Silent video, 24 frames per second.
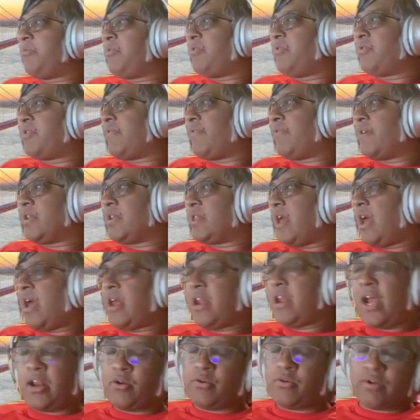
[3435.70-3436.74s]
and stuff like that.
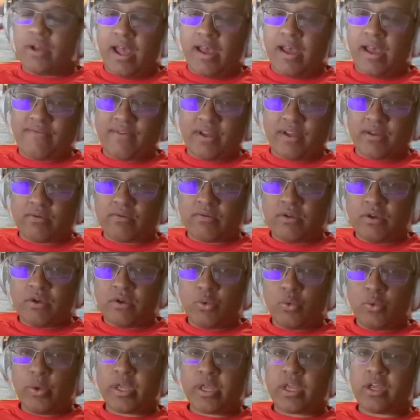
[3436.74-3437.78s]
I have like
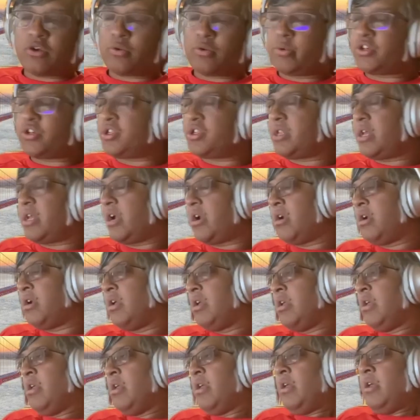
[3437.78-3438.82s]
weak intuition there.
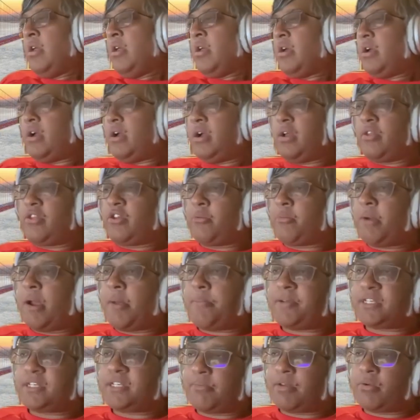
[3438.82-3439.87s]
There might be
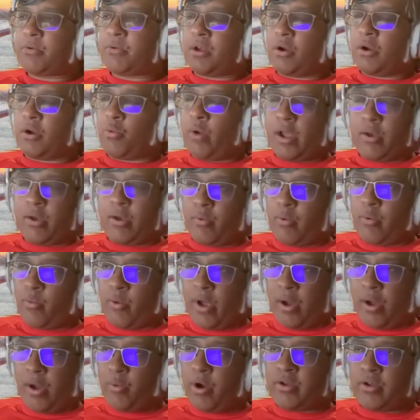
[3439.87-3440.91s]
something with our
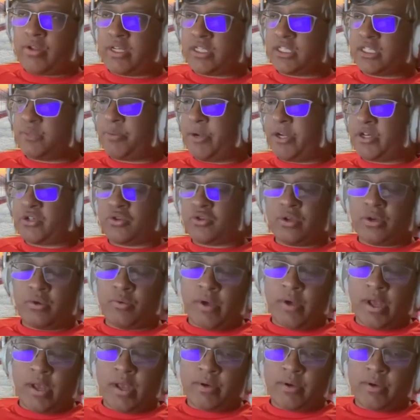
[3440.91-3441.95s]
wetware that's special in a
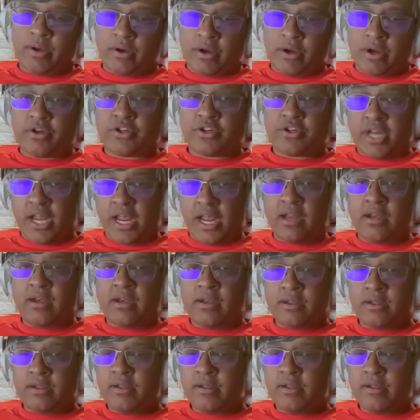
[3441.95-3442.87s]
way we don't understand.